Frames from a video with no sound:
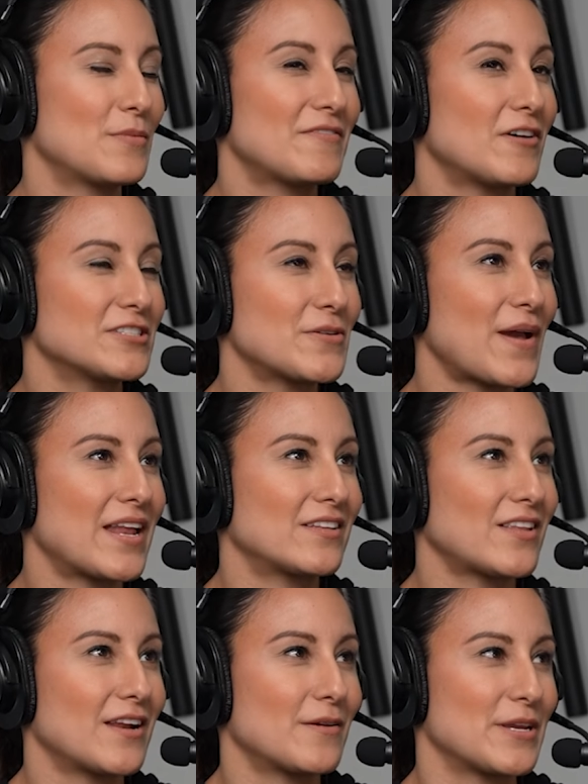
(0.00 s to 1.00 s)
And we've also had
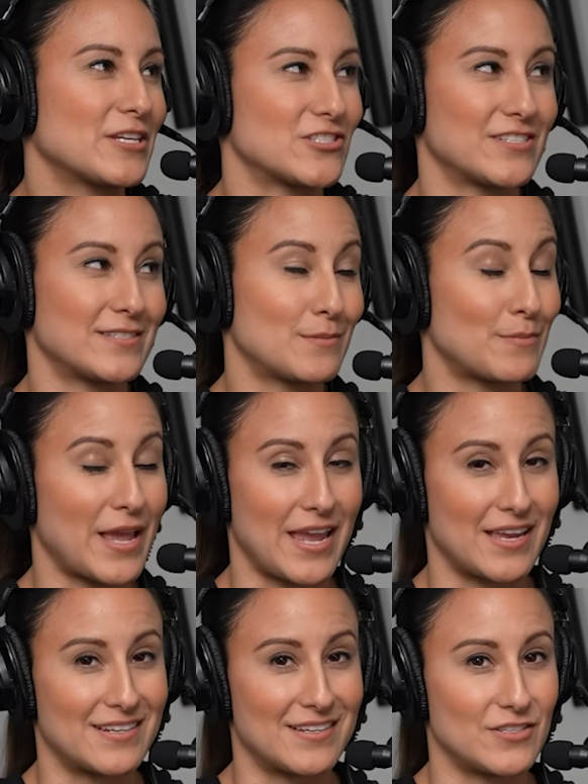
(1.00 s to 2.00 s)
a lot of patients in
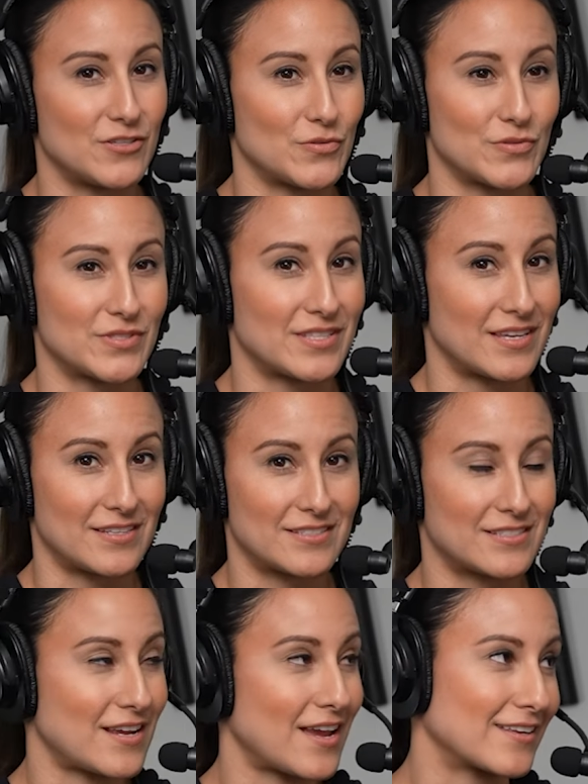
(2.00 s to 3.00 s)
pain use
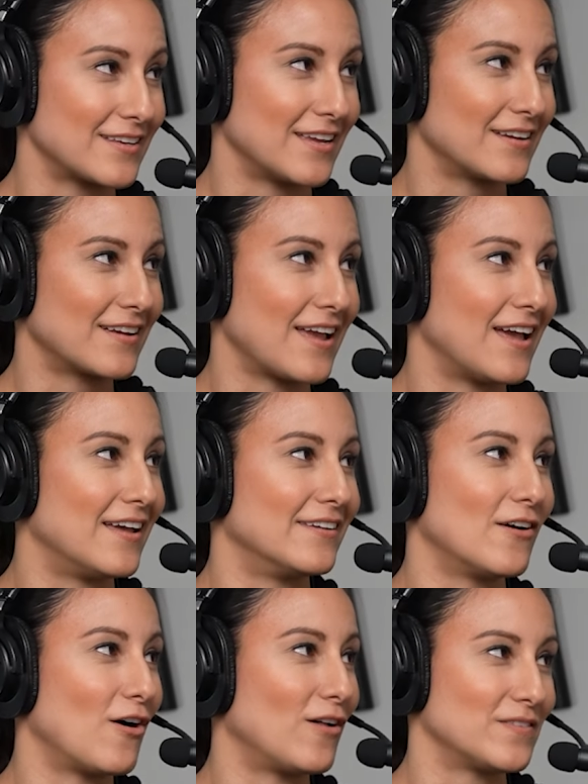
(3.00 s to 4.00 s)
this technique
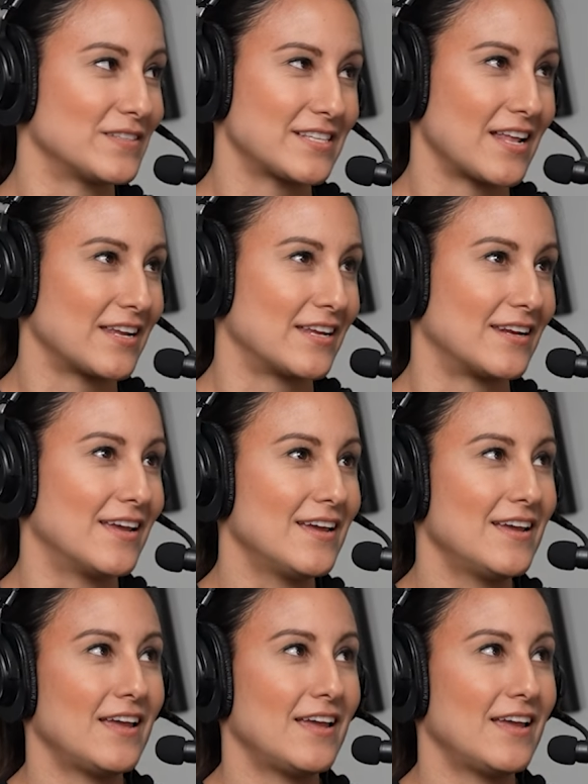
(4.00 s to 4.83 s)
and all of a sudden